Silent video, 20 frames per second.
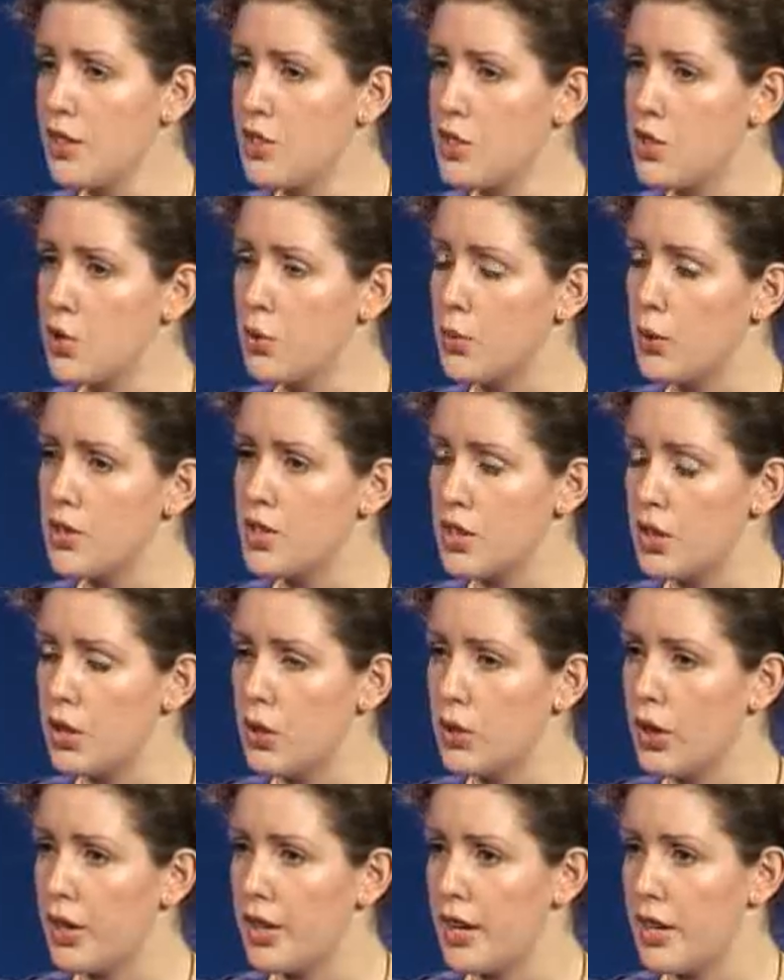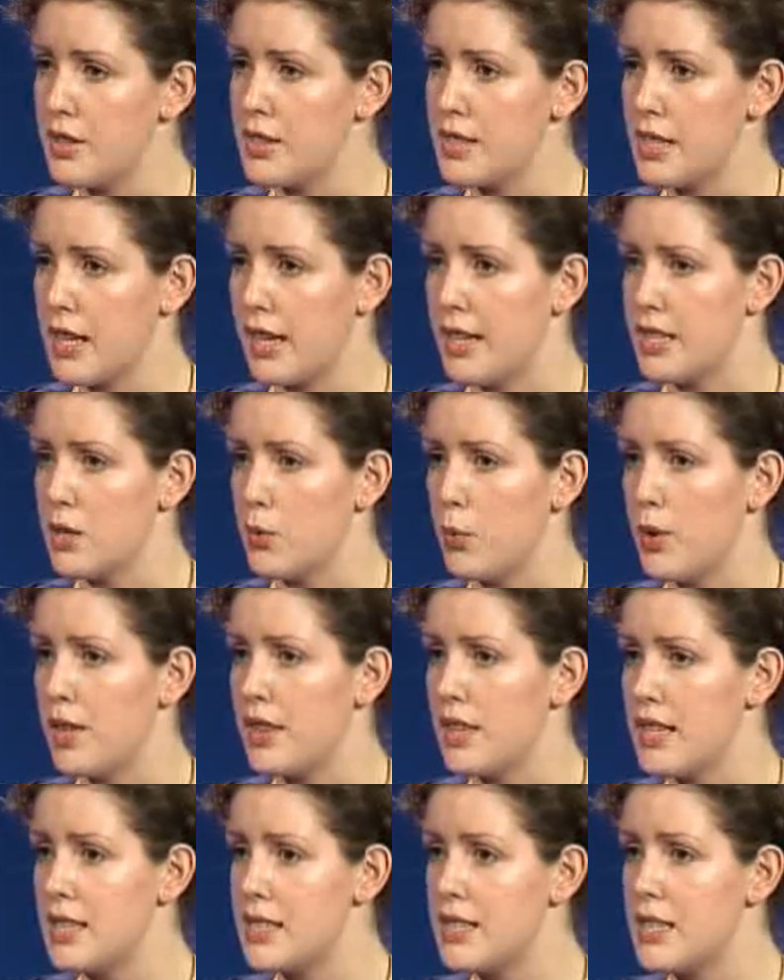to look on our site, and
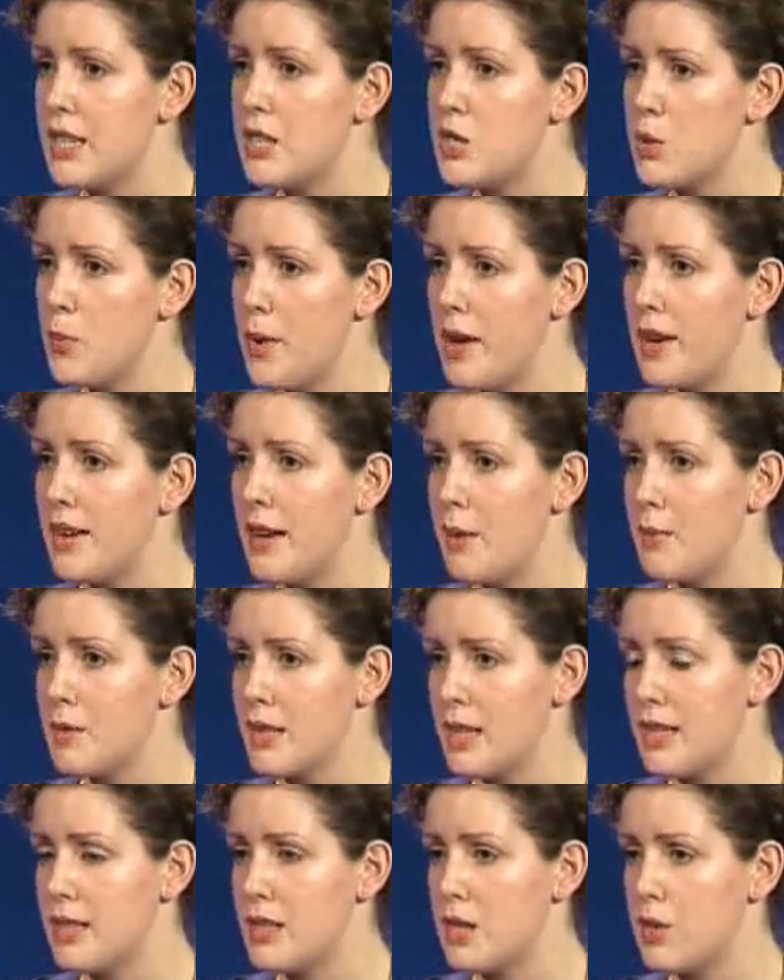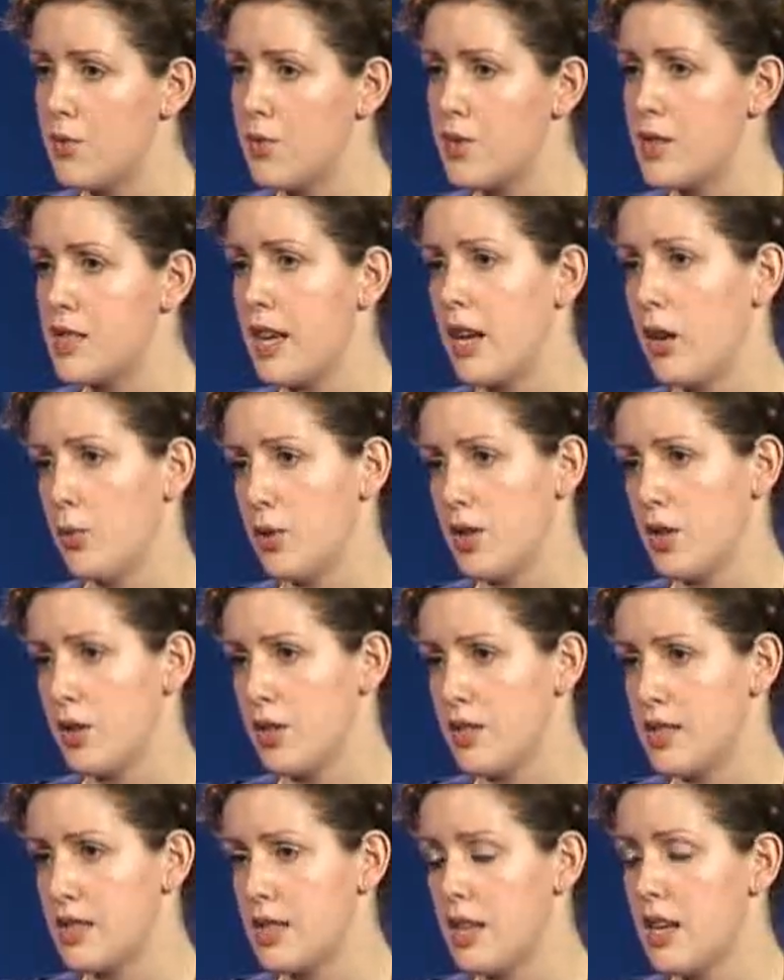when they see domain names listed for sale with
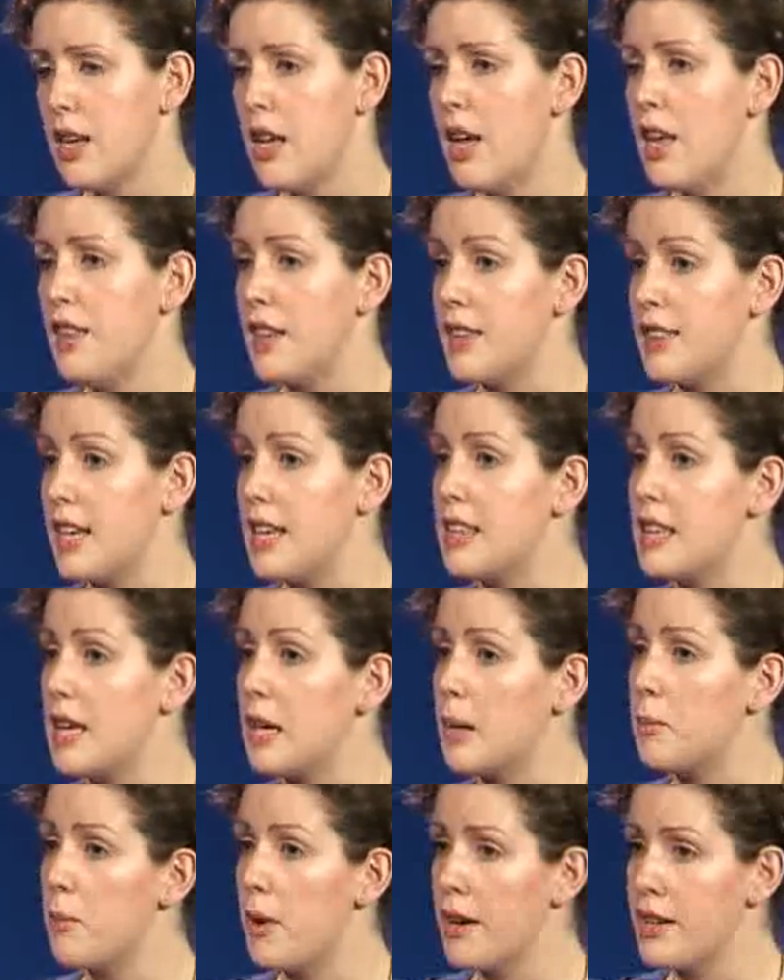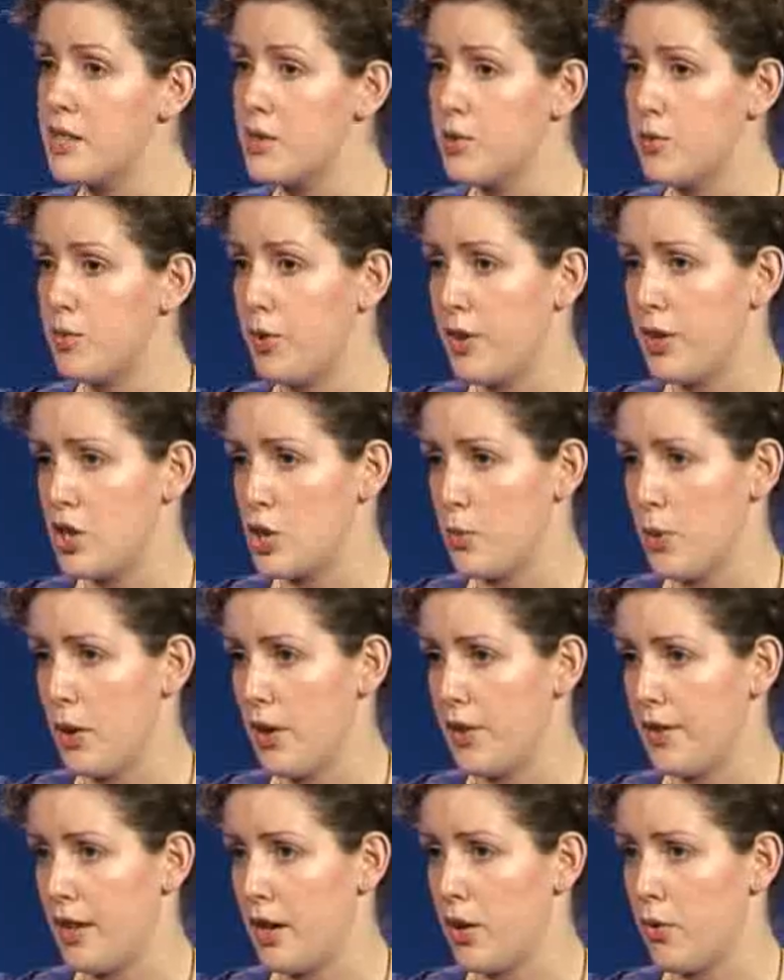us that they think might infringe
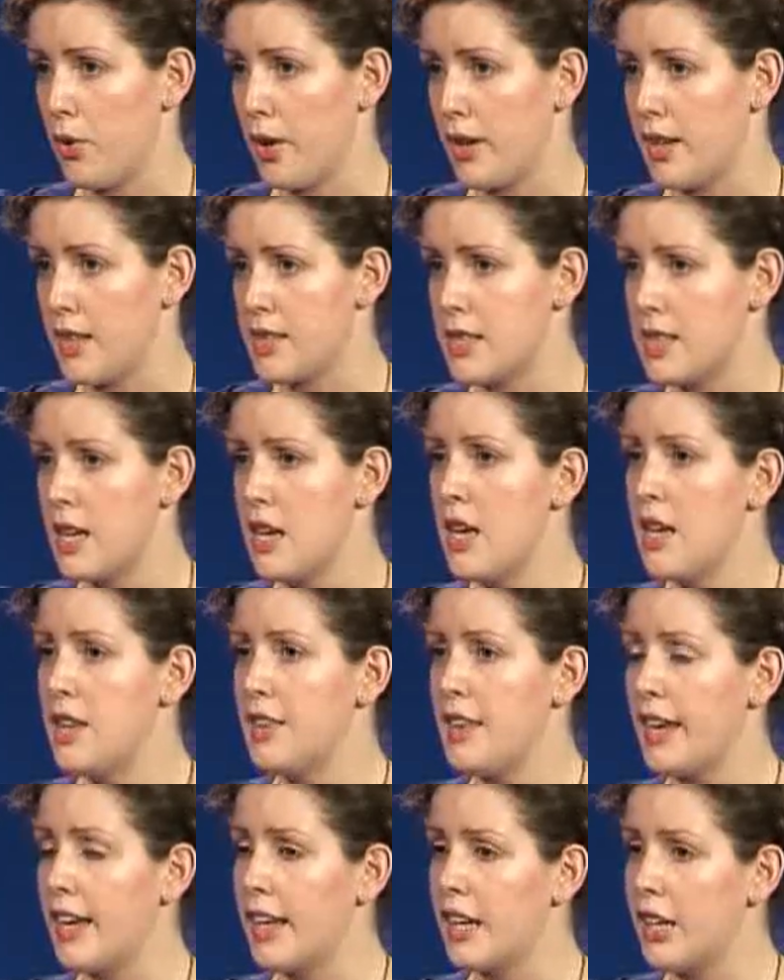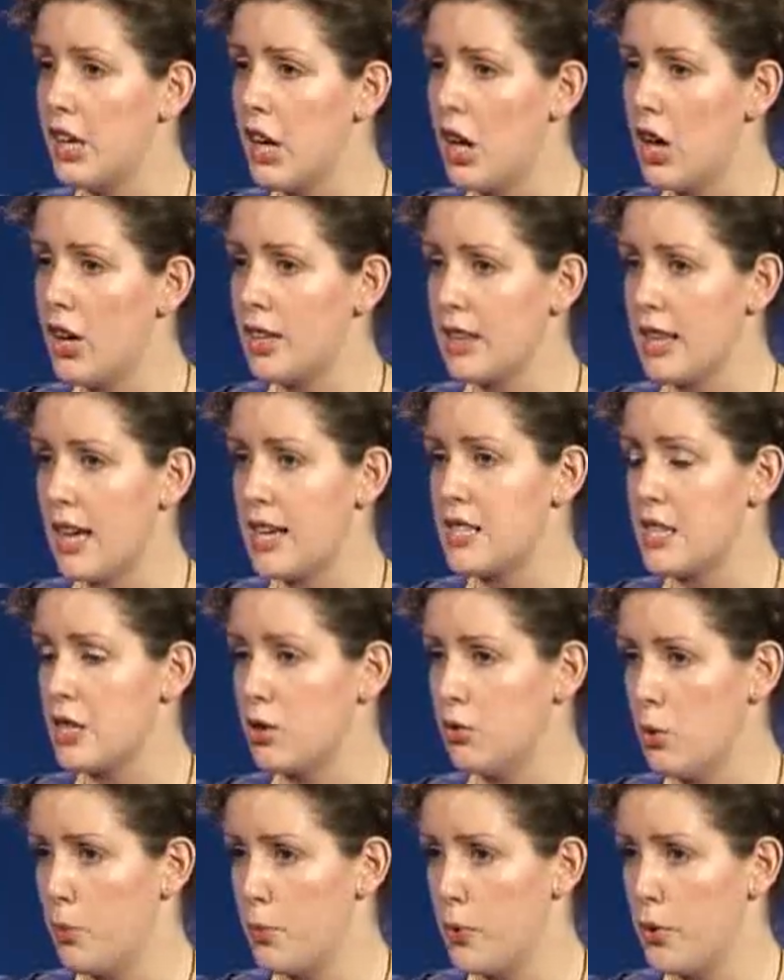upon their rights, they can log that
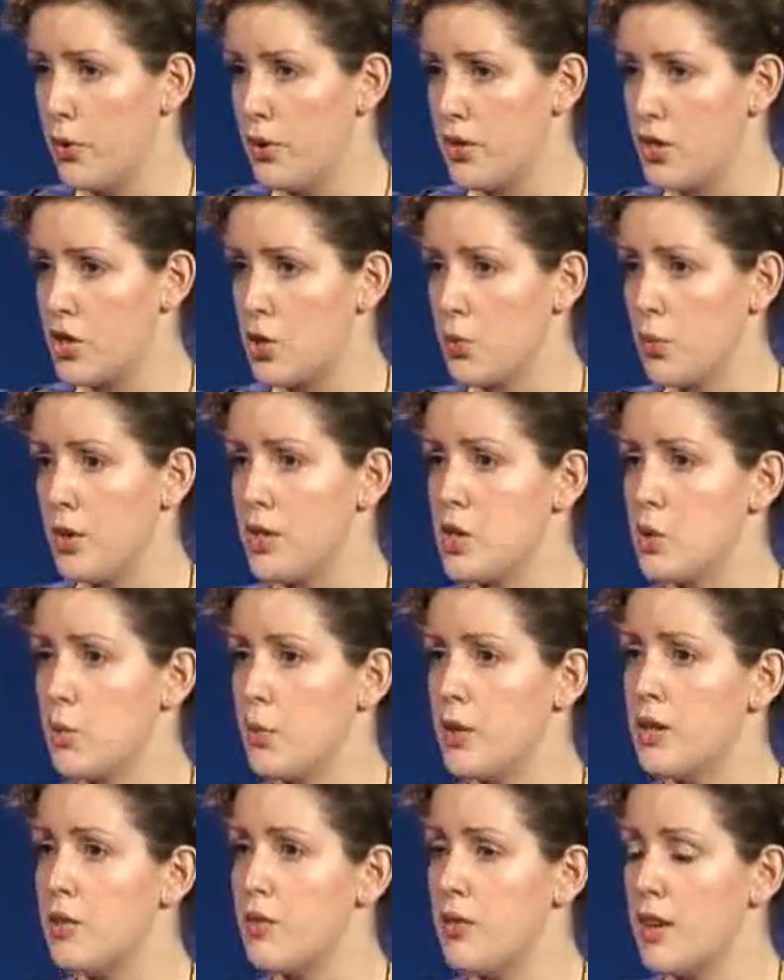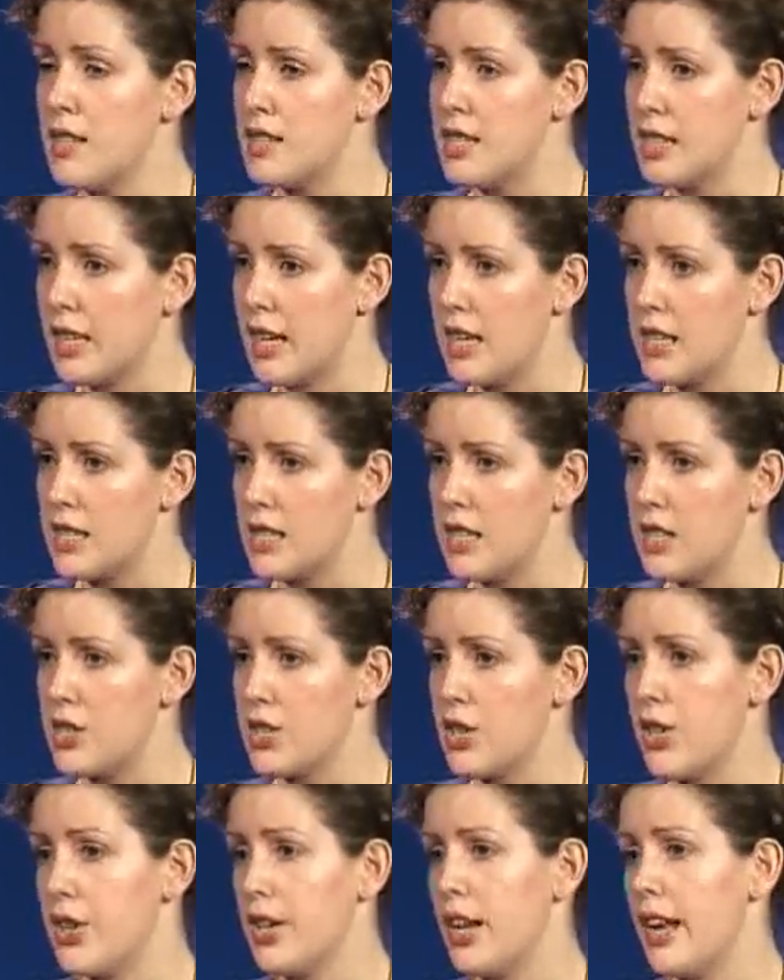in a report to us, and we investigate it
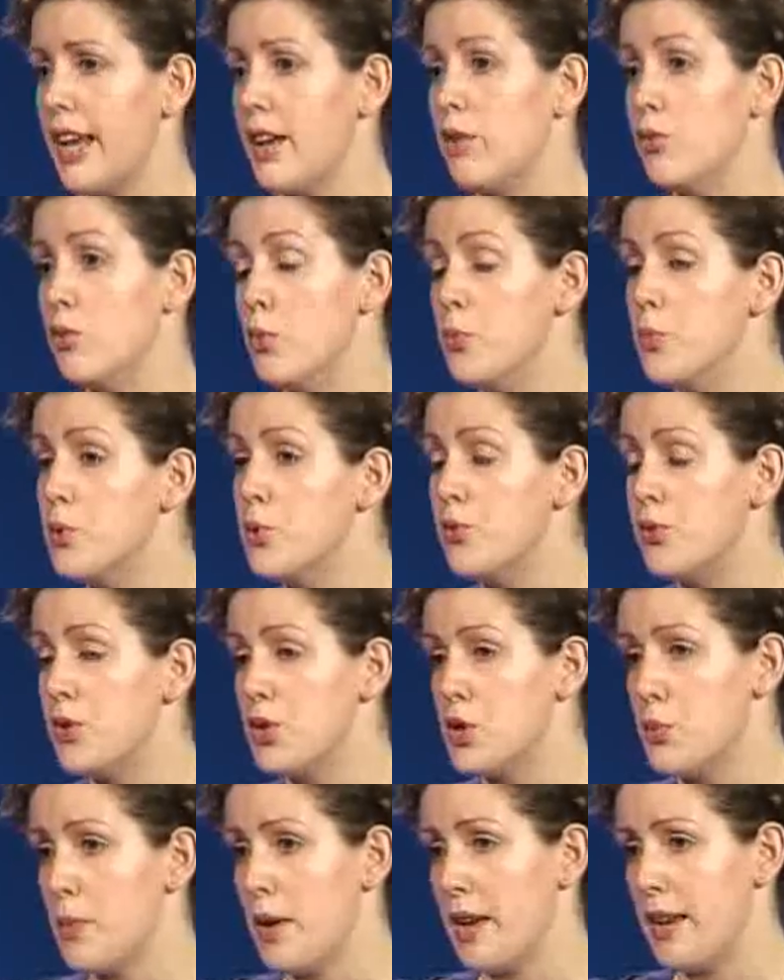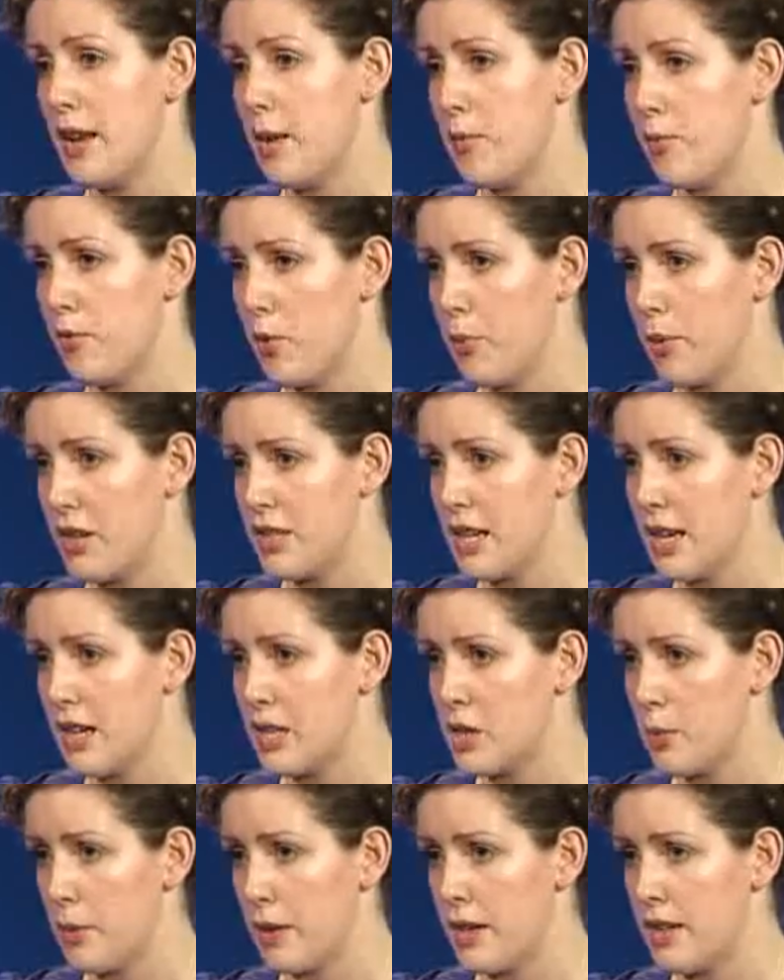internally and remove the domain name from our
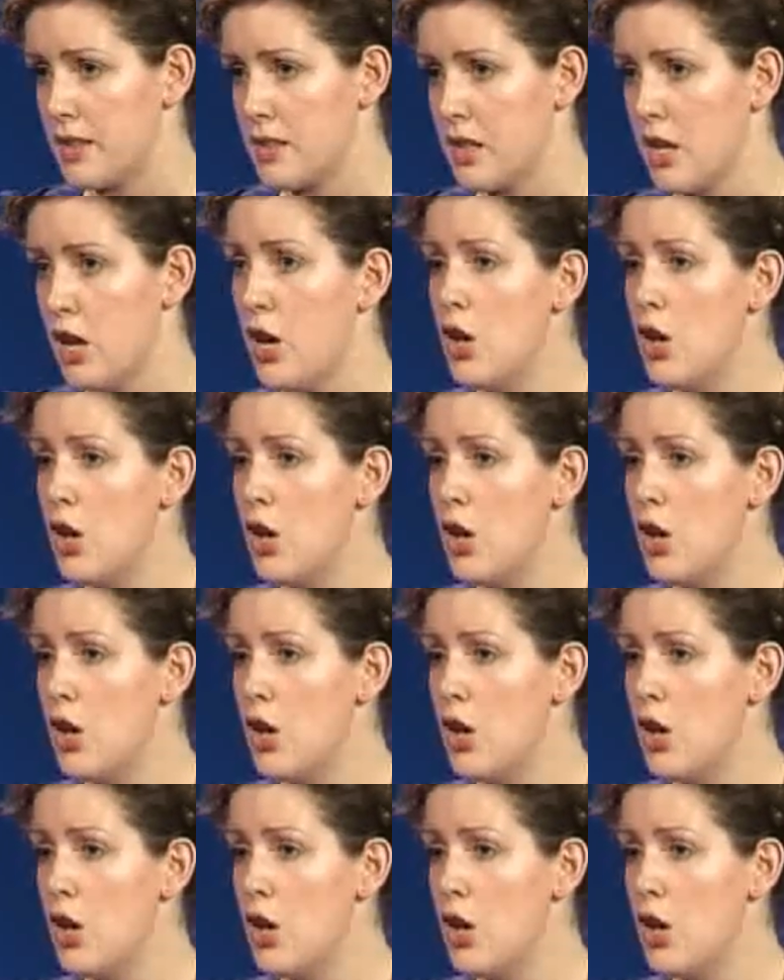database.